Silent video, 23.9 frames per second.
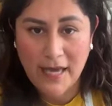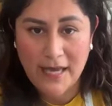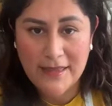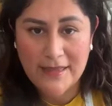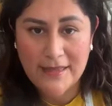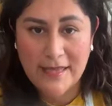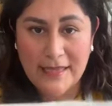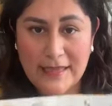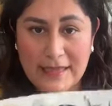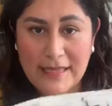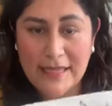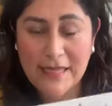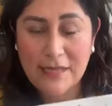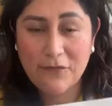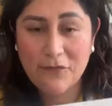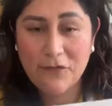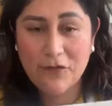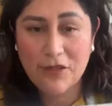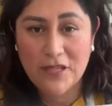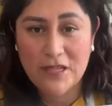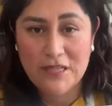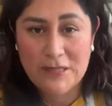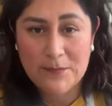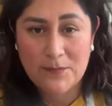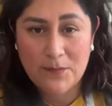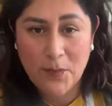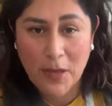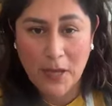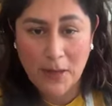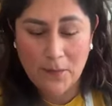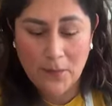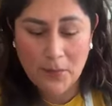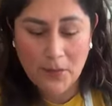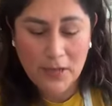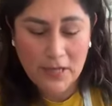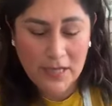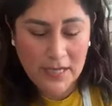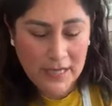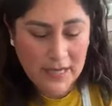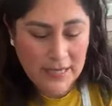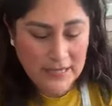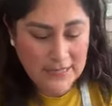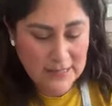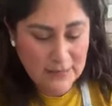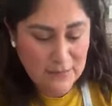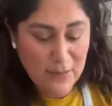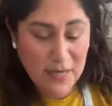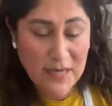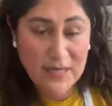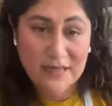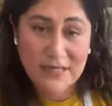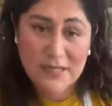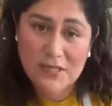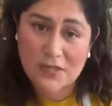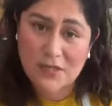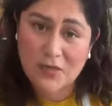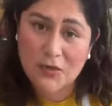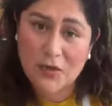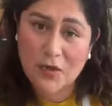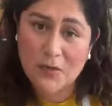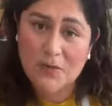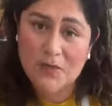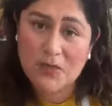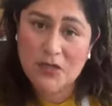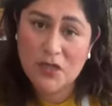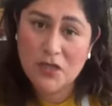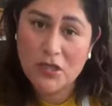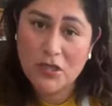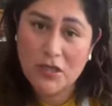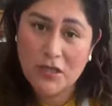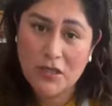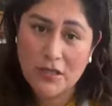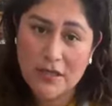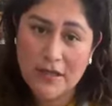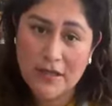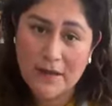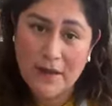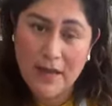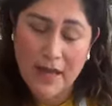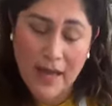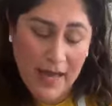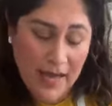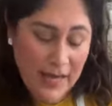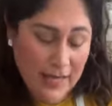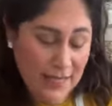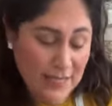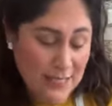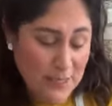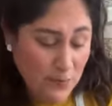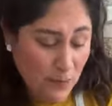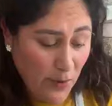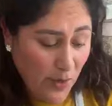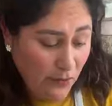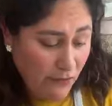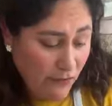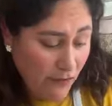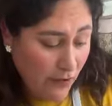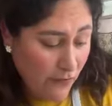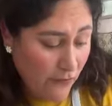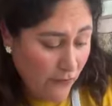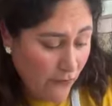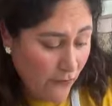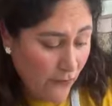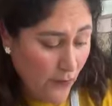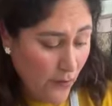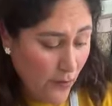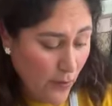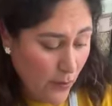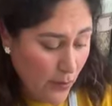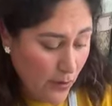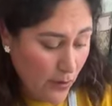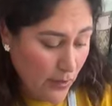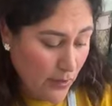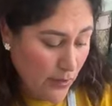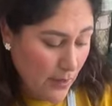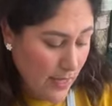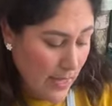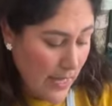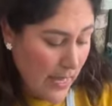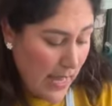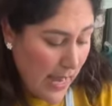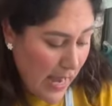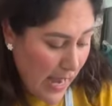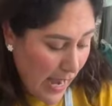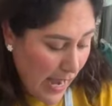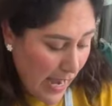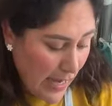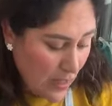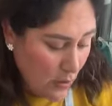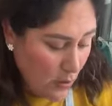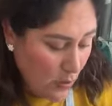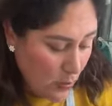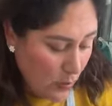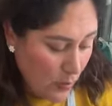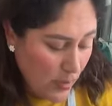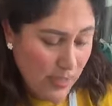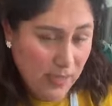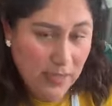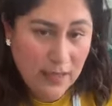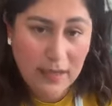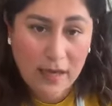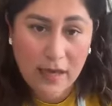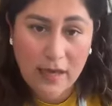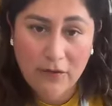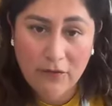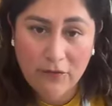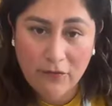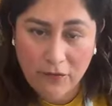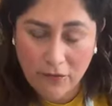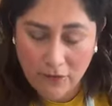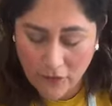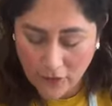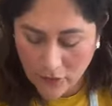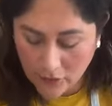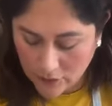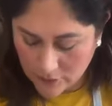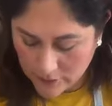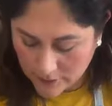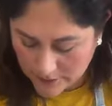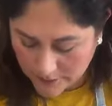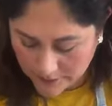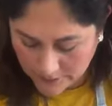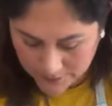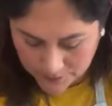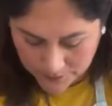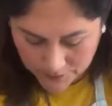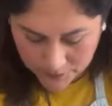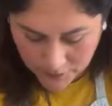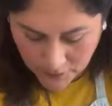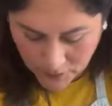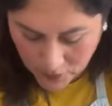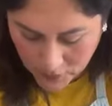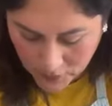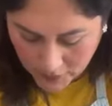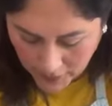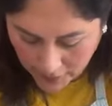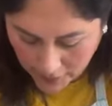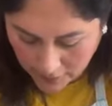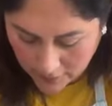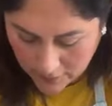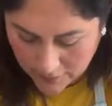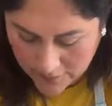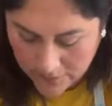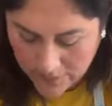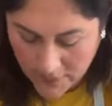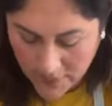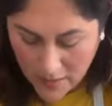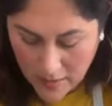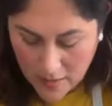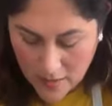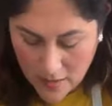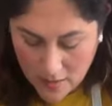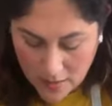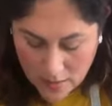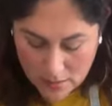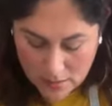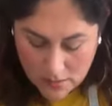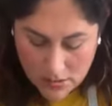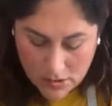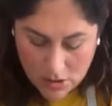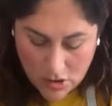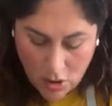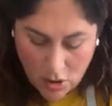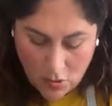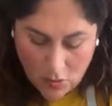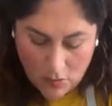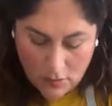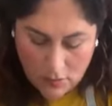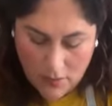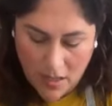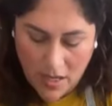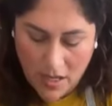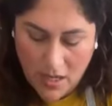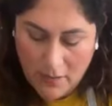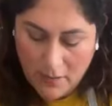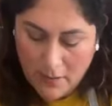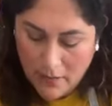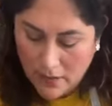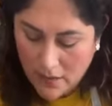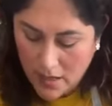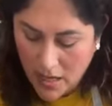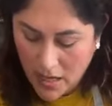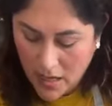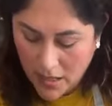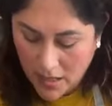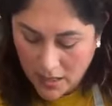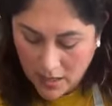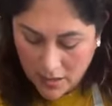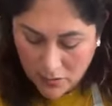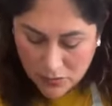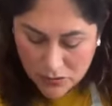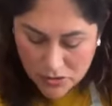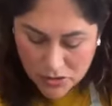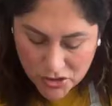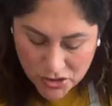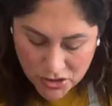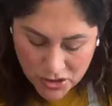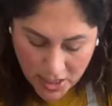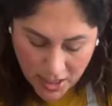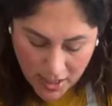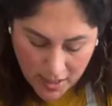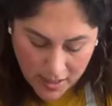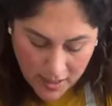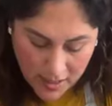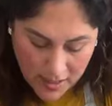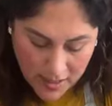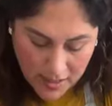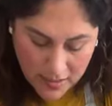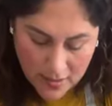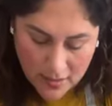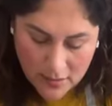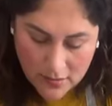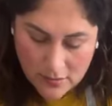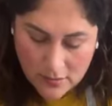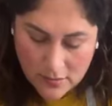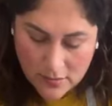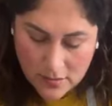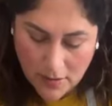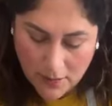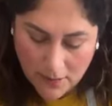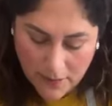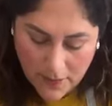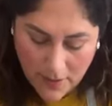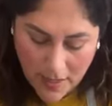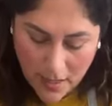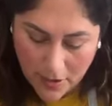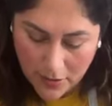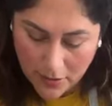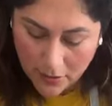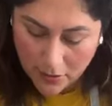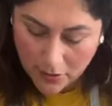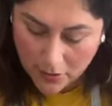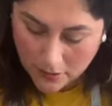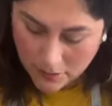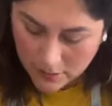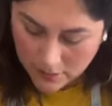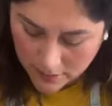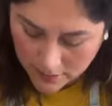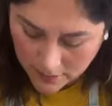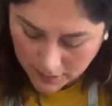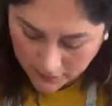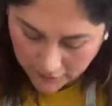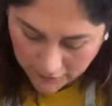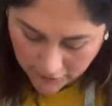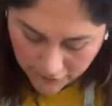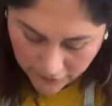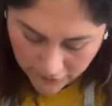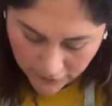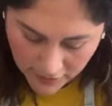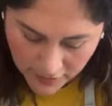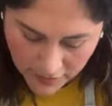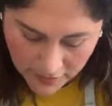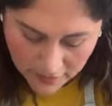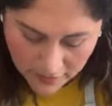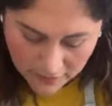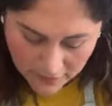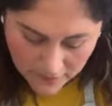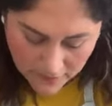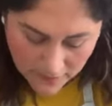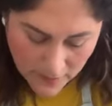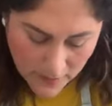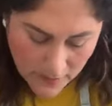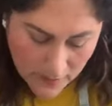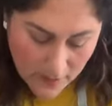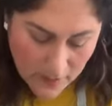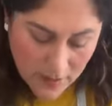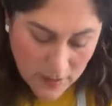Okay, the link for this paper is in my description, and it's perfect for Halloween and fall. Okay, so I don't shake the bottle, my friend.